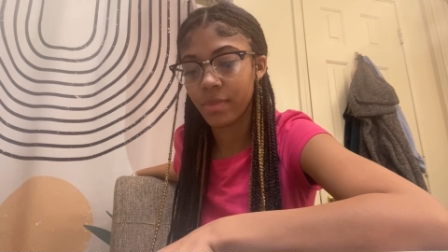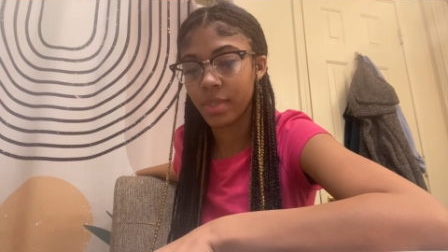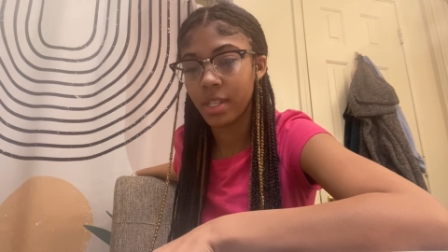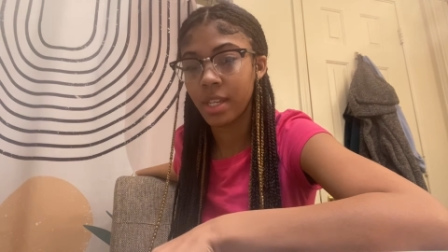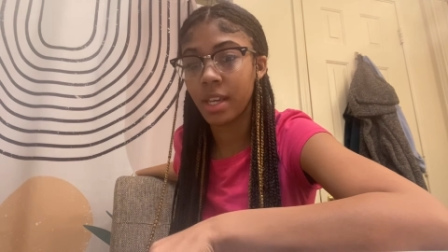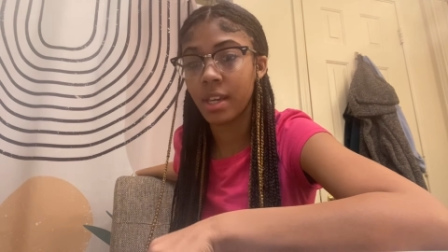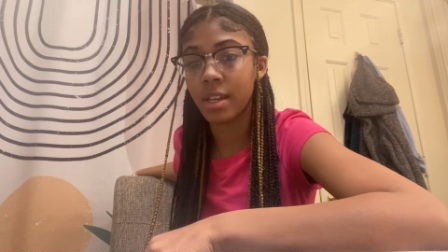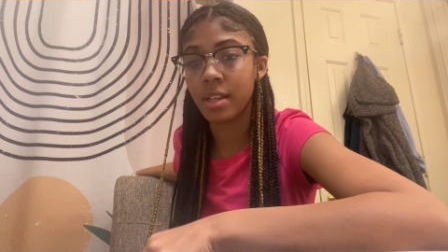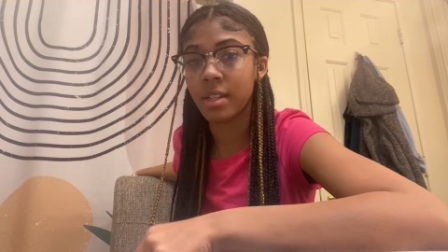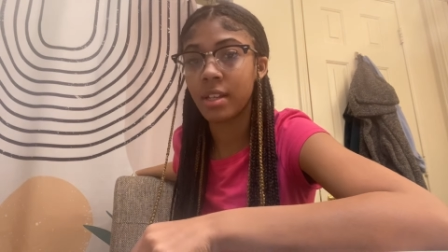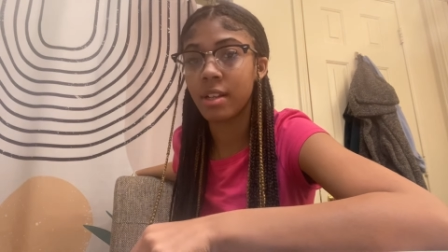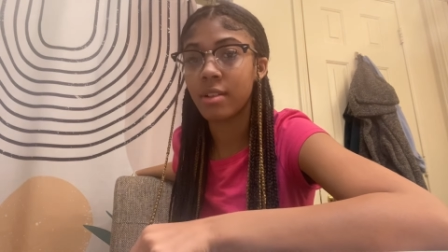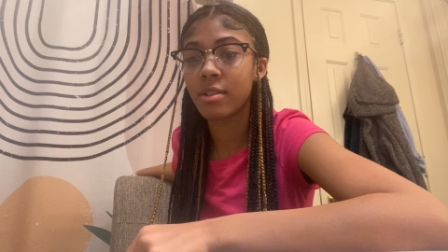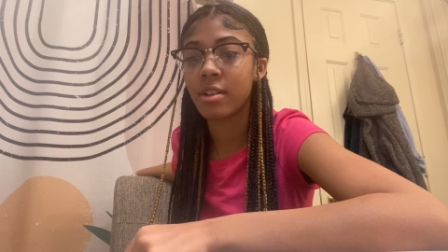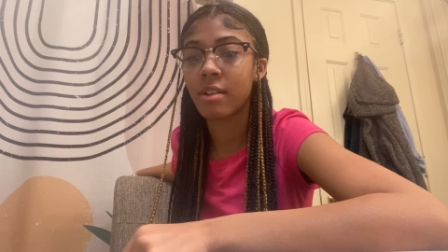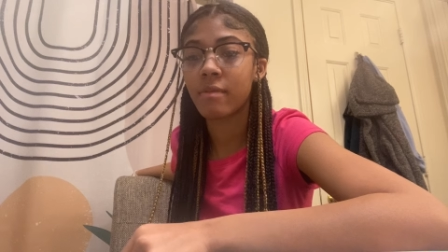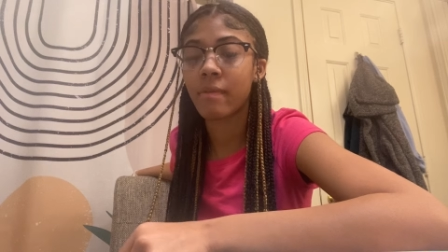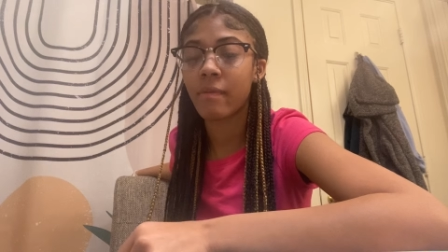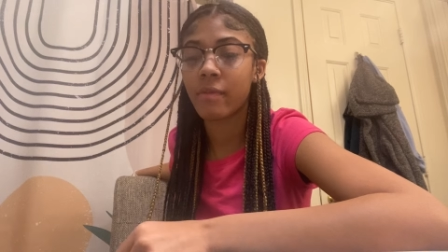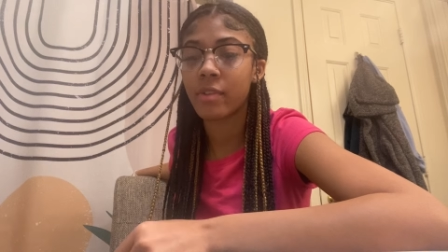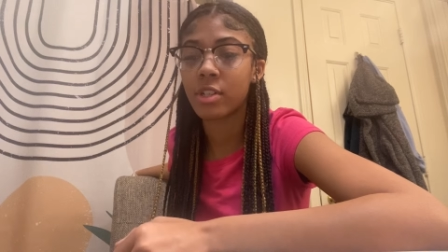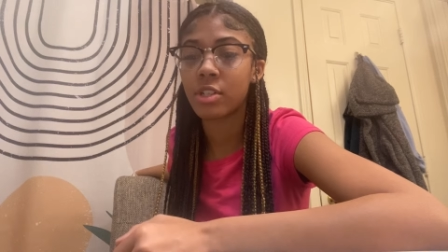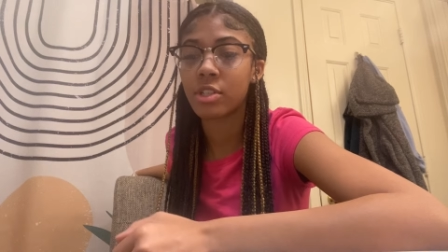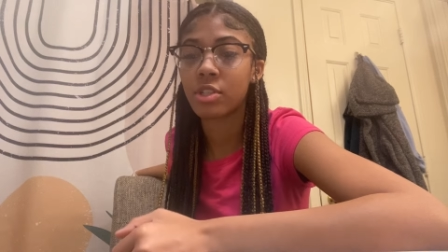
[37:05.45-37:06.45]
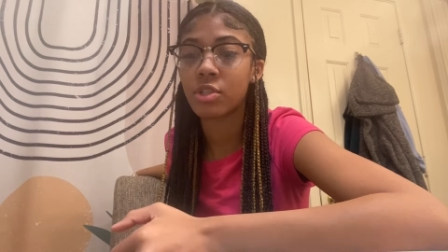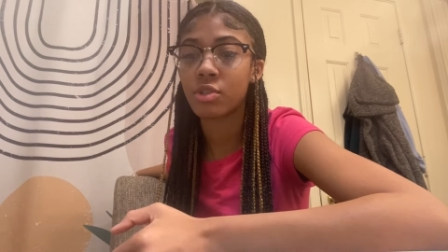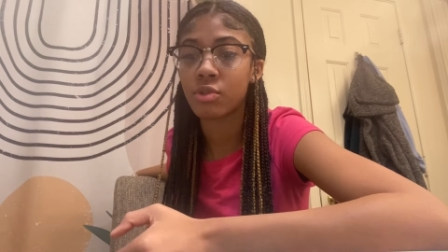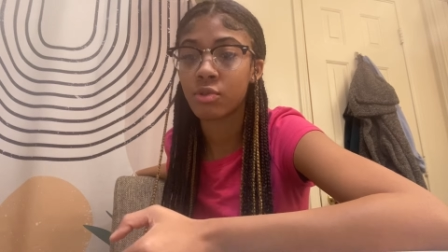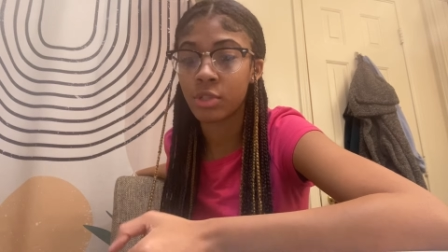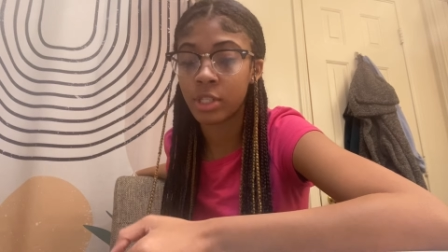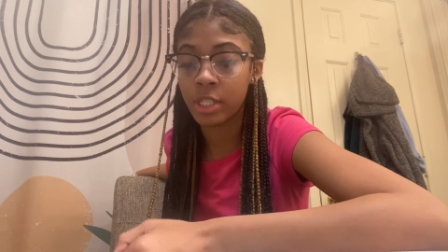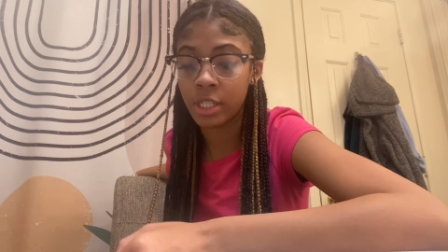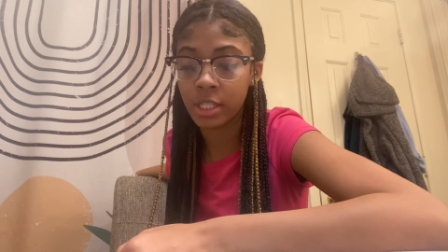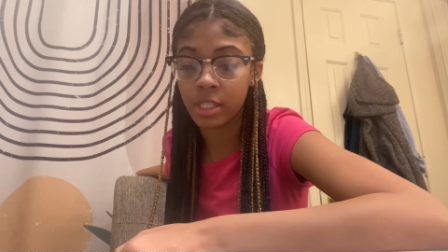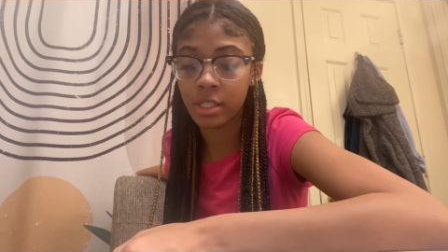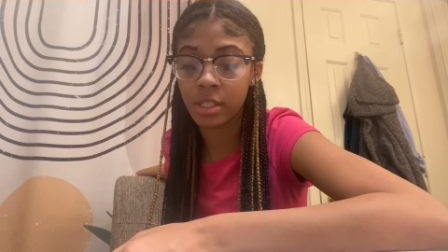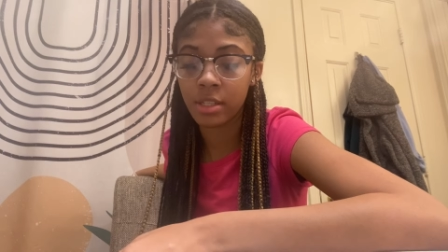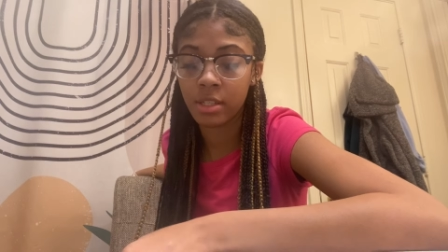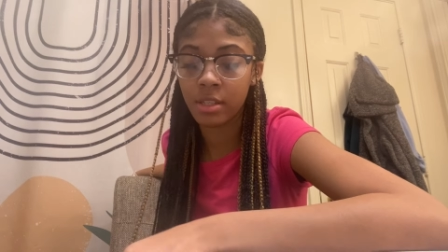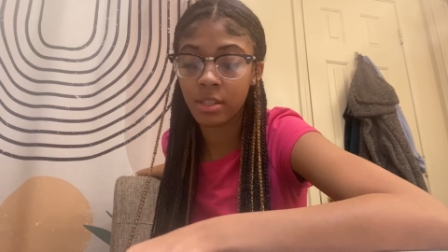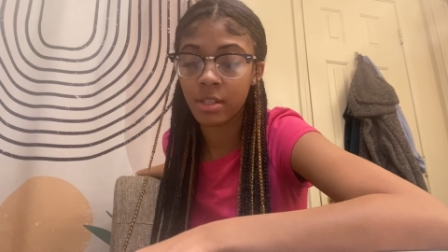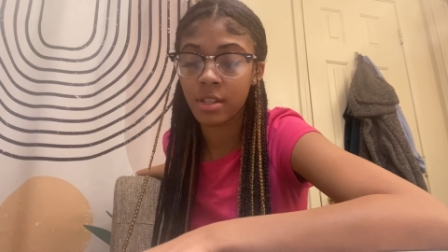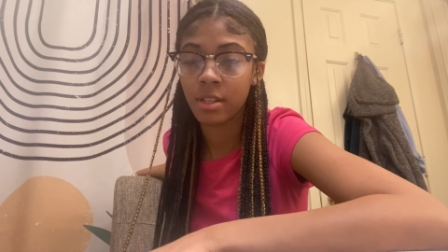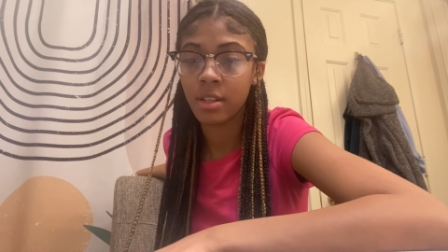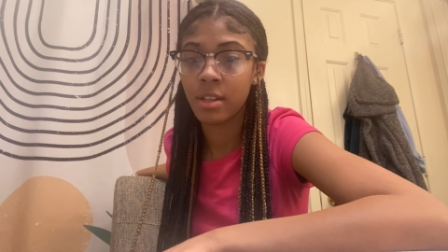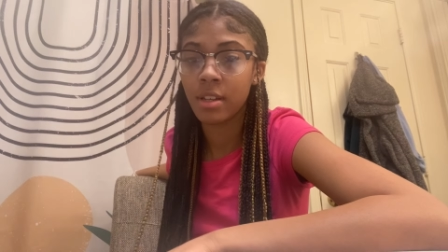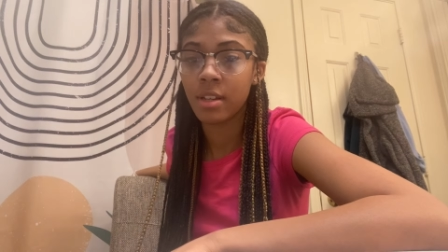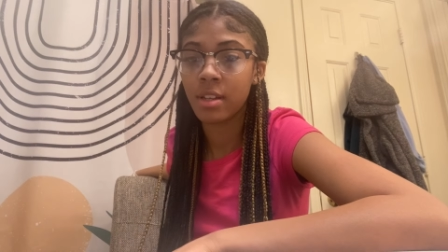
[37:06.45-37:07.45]
Yeah, bro. your girlfriend for the streets. Get off my
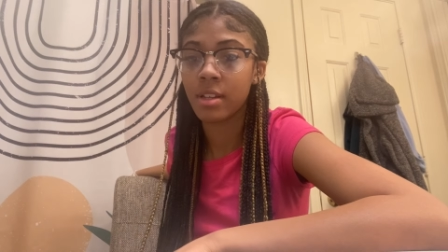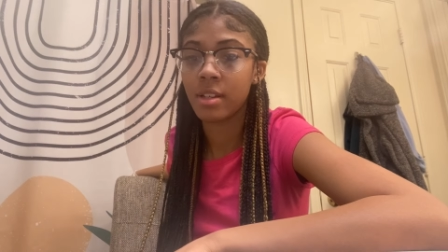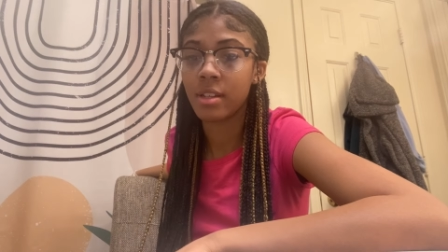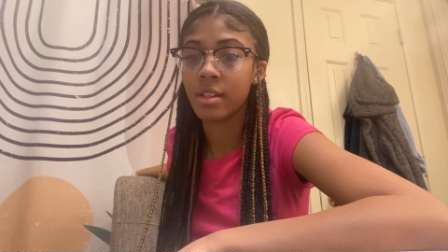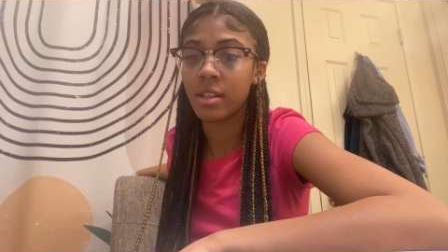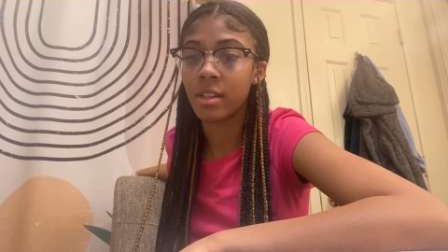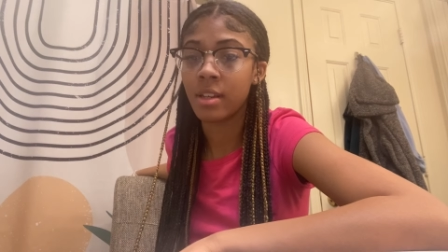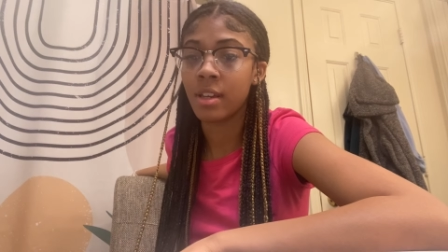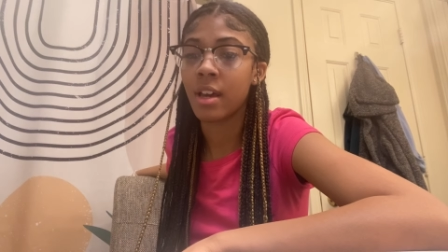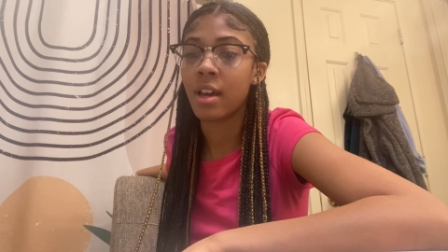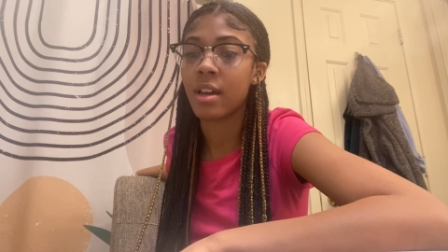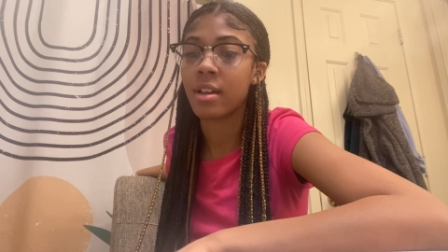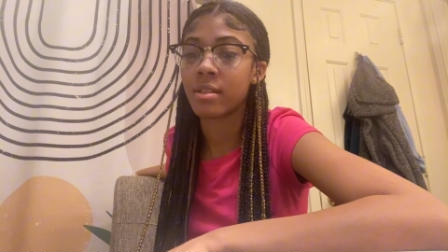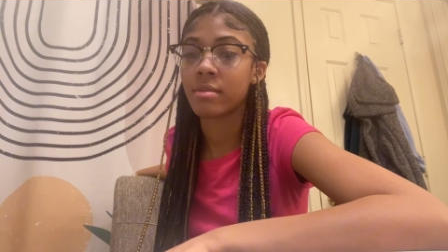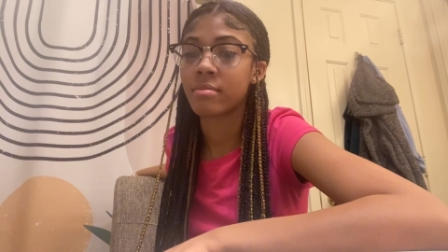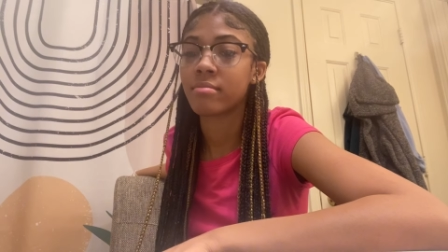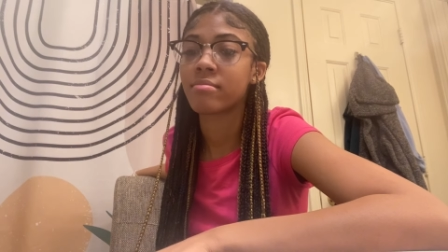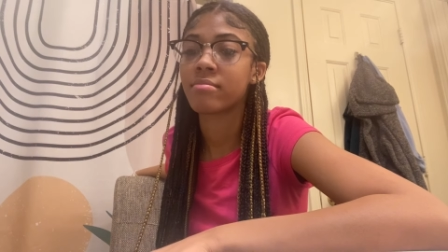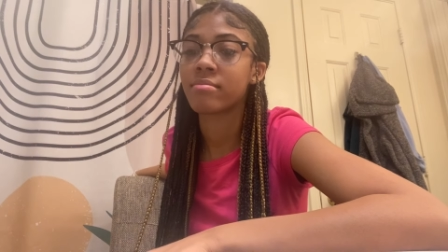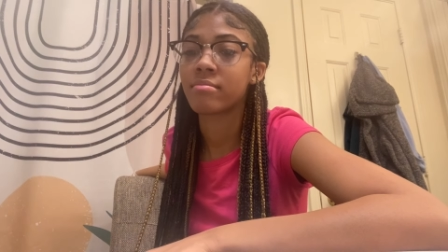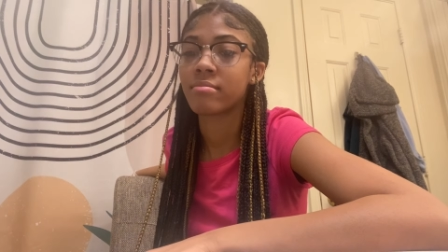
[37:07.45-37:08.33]
phone. Yeah.